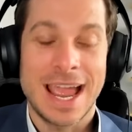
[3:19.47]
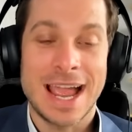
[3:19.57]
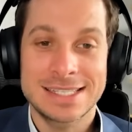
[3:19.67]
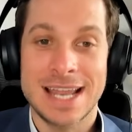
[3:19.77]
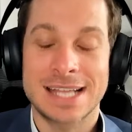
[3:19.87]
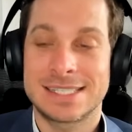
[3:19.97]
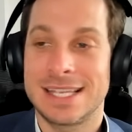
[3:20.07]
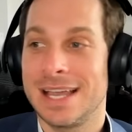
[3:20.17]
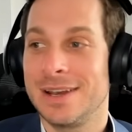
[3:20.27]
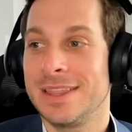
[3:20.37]
As Nat
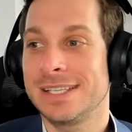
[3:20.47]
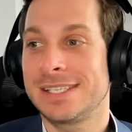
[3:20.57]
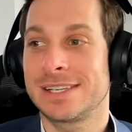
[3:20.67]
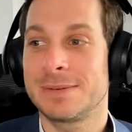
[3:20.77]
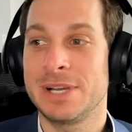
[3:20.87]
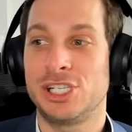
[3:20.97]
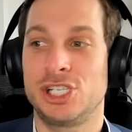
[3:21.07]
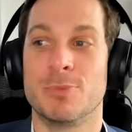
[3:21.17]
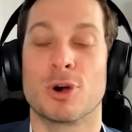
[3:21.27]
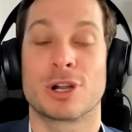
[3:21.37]
said, this is going to be a
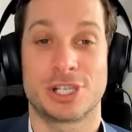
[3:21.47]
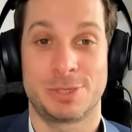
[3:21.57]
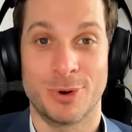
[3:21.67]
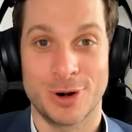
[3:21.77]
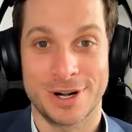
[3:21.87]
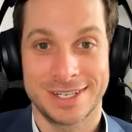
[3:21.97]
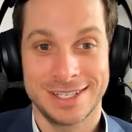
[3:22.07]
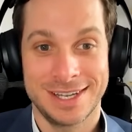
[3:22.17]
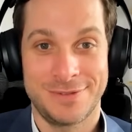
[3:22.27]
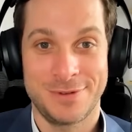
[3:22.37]
smorgasbord,
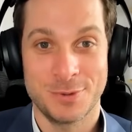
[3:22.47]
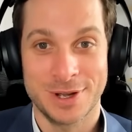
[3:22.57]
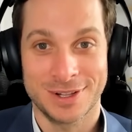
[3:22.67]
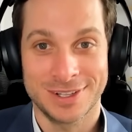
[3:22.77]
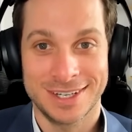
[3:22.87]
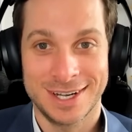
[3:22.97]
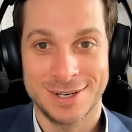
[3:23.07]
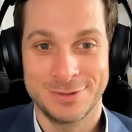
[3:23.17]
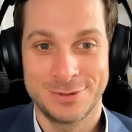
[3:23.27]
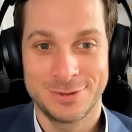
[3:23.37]
if you will,
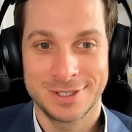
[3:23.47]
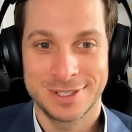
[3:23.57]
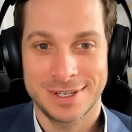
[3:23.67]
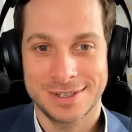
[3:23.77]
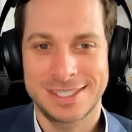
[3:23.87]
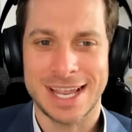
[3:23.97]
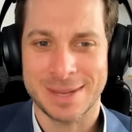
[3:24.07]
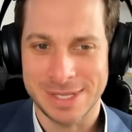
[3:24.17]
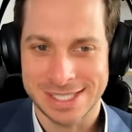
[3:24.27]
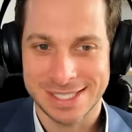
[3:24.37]
of
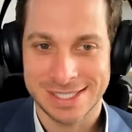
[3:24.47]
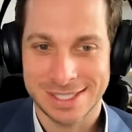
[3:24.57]
segments.